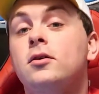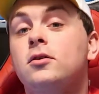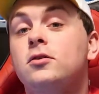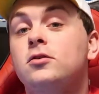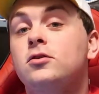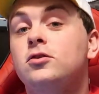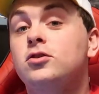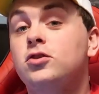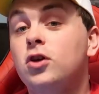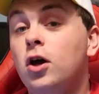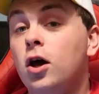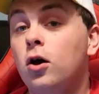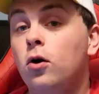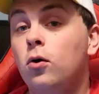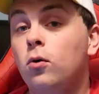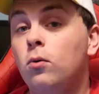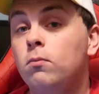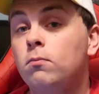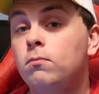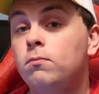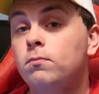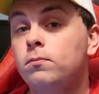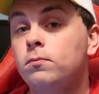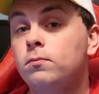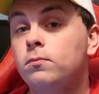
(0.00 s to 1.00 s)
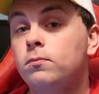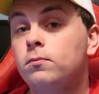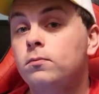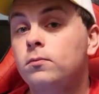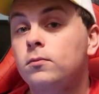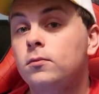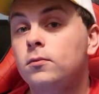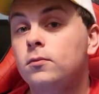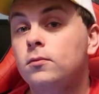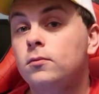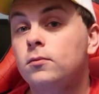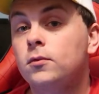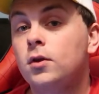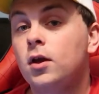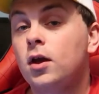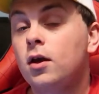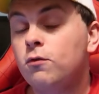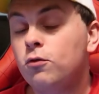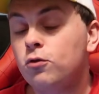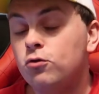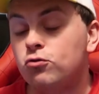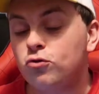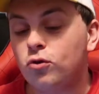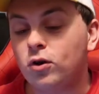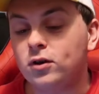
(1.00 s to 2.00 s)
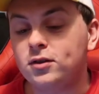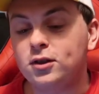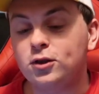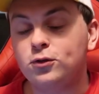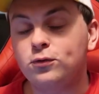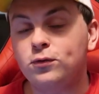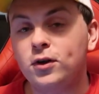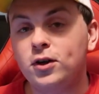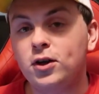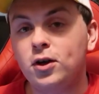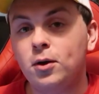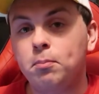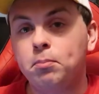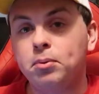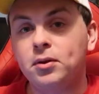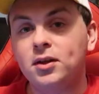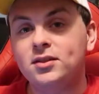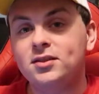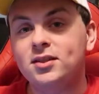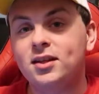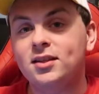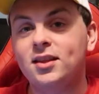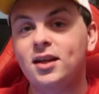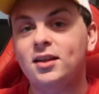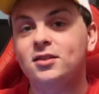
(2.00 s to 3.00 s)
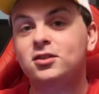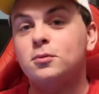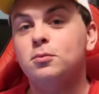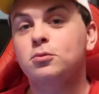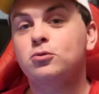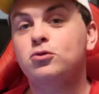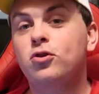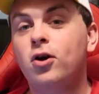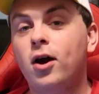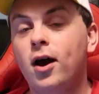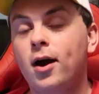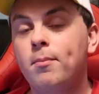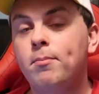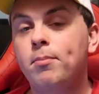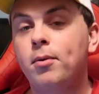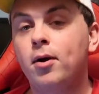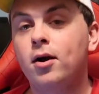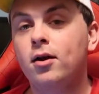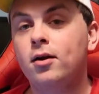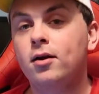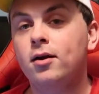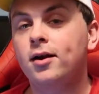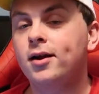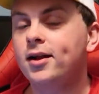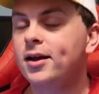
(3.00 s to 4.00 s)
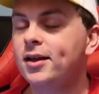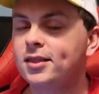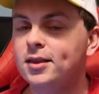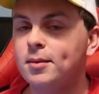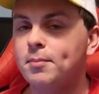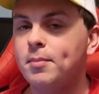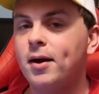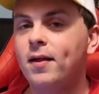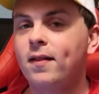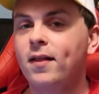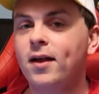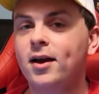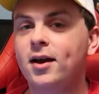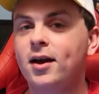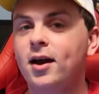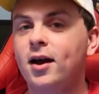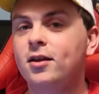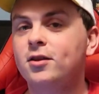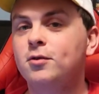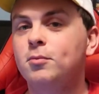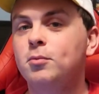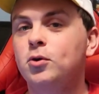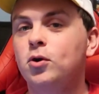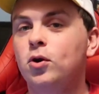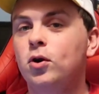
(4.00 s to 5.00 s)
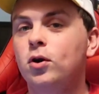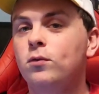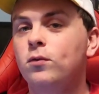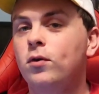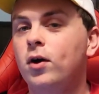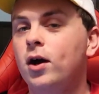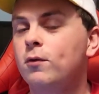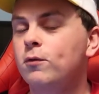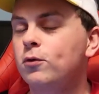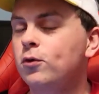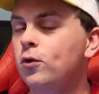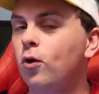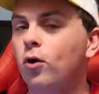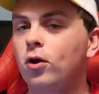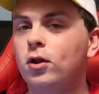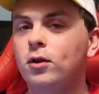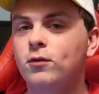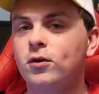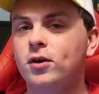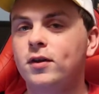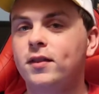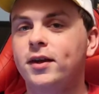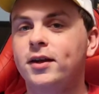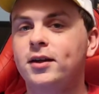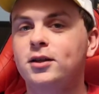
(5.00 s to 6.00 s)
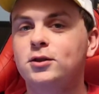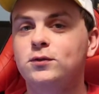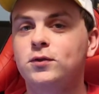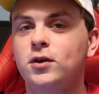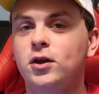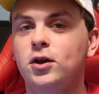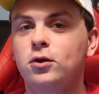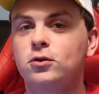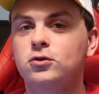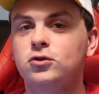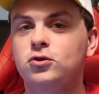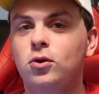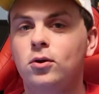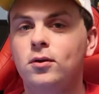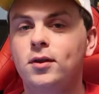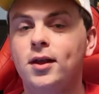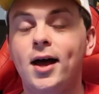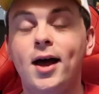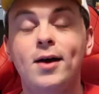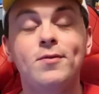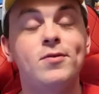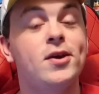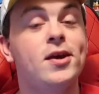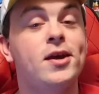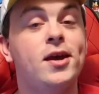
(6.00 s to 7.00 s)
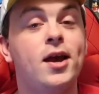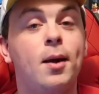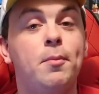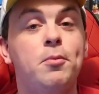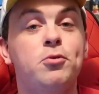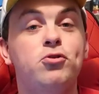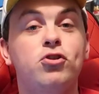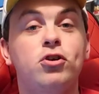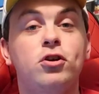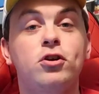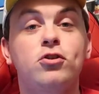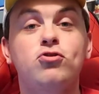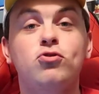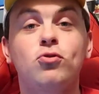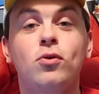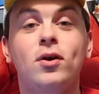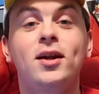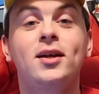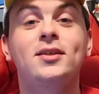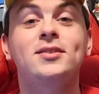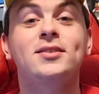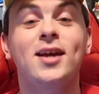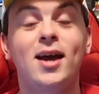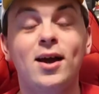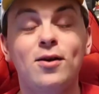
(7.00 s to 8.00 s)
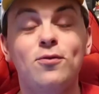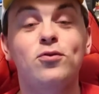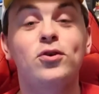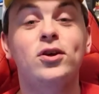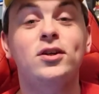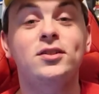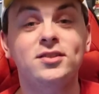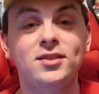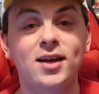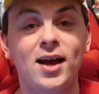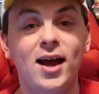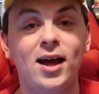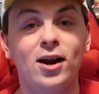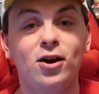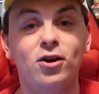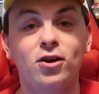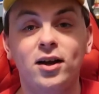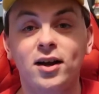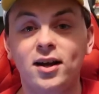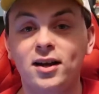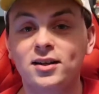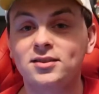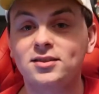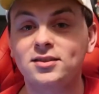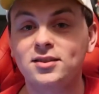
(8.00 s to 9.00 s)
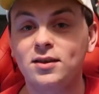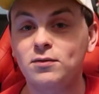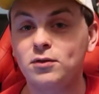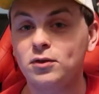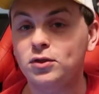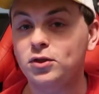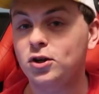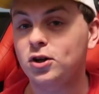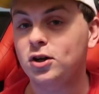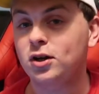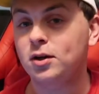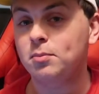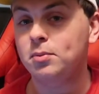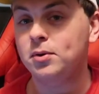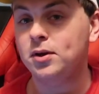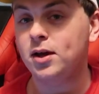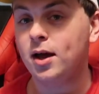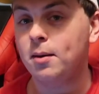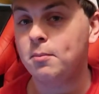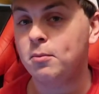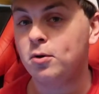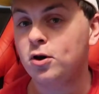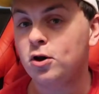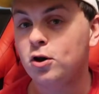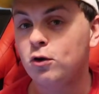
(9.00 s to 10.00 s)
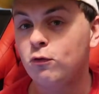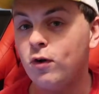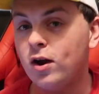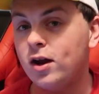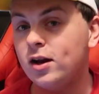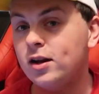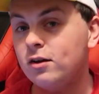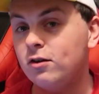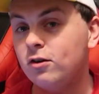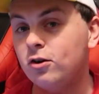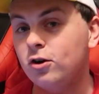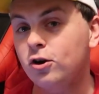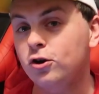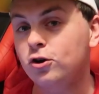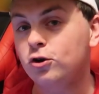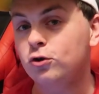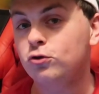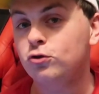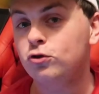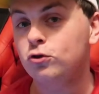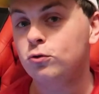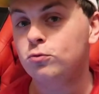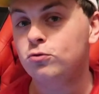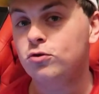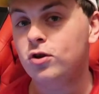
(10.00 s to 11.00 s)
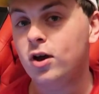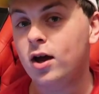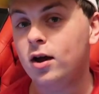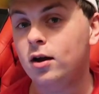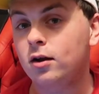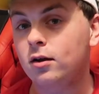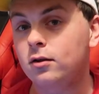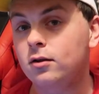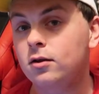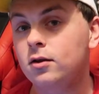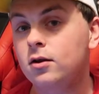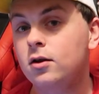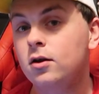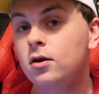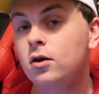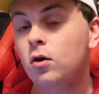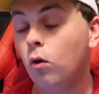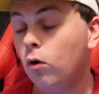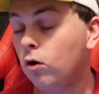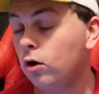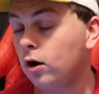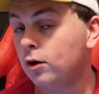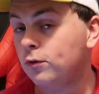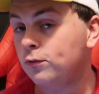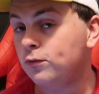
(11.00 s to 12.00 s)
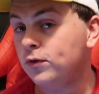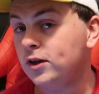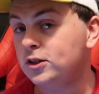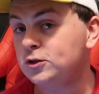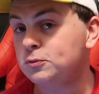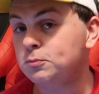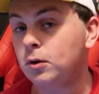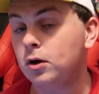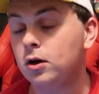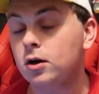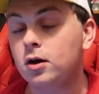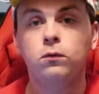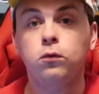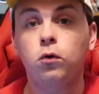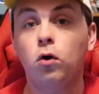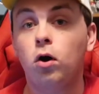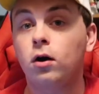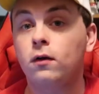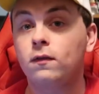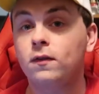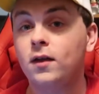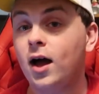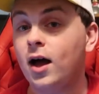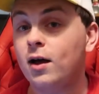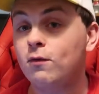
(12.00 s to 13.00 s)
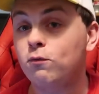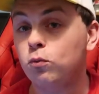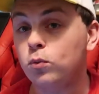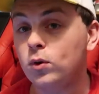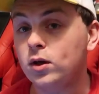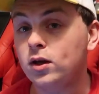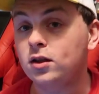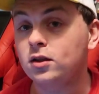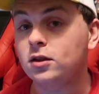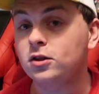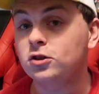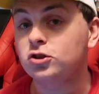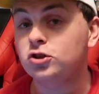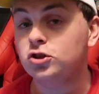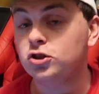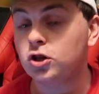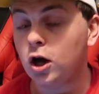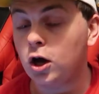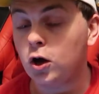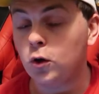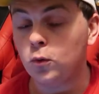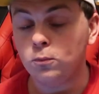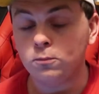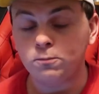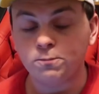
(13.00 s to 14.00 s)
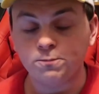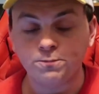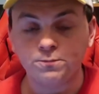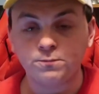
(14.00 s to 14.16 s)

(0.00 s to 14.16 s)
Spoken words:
So, if you enjoyed this video, please hit that subscribe button and hit the bell icon to be notified when all of our latest videos go live. And be sure to join us every Saturday at 7:30 p.m. right here on our YouTube channel or on Facebook for our live weekly show.